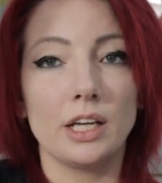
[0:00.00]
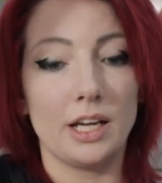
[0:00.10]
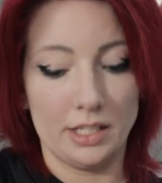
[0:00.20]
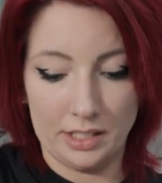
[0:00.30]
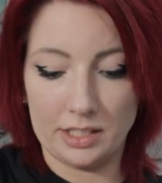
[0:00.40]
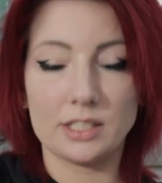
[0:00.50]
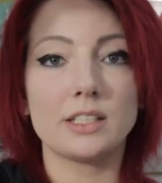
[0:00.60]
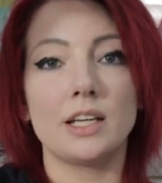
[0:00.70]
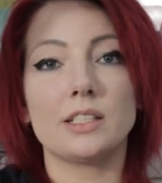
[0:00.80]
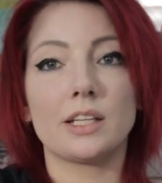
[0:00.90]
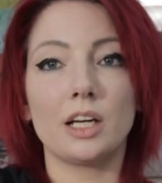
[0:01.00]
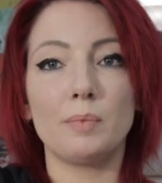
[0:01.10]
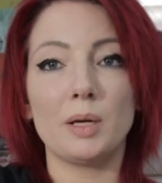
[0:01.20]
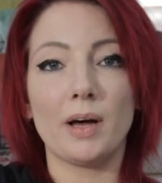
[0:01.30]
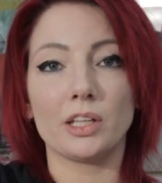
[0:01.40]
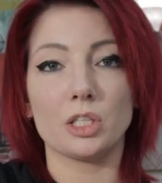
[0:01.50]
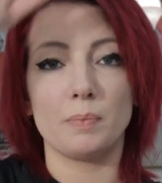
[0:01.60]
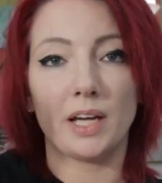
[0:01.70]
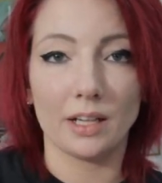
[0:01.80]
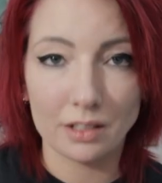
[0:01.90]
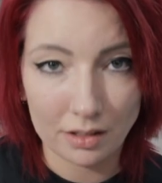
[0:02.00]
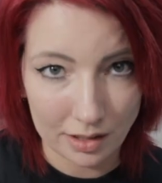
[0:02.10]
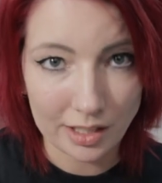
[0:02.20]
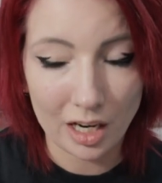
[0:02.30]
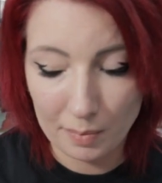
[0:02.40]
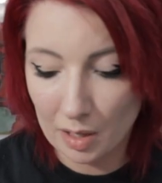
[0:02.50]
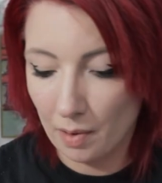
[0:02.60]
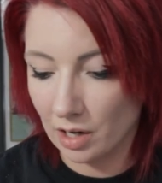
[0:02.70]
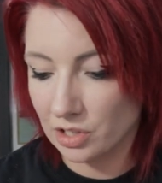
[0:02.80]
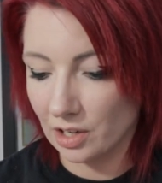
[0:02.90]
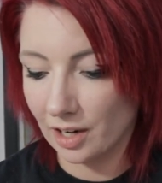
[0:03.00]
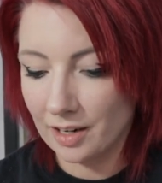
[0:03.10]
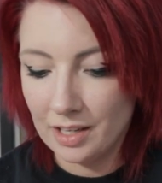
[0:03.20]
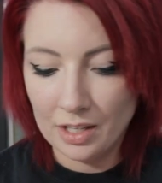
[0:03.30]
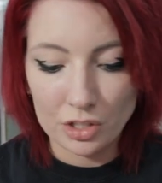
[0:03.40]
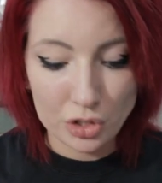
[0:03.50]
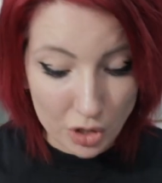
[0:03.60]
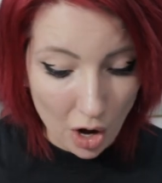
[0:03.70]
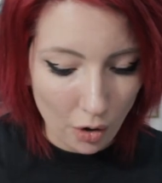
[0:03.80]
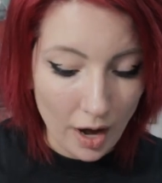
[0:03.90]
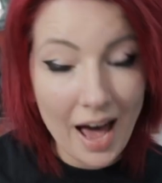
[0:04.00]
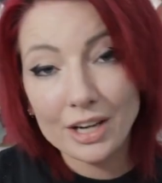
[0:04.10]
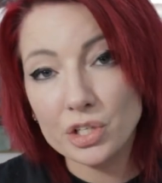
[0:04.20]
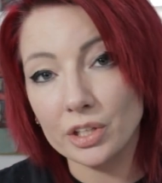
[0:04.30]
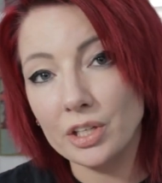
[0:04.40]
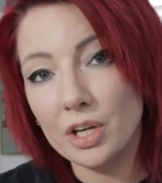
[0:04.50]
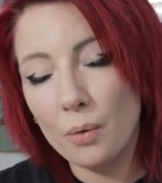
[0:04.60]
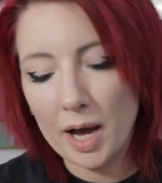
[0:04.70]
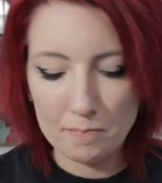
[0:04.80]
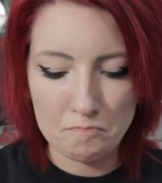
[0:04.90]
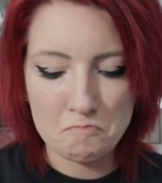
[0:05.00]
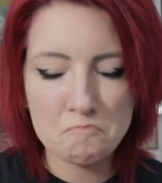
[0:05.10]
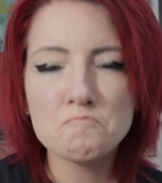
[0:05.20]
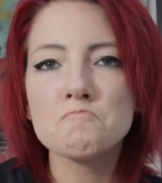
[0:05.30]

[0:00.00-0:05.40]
It's gonna be about this big. It's gonna be a monster. So actually, you know what?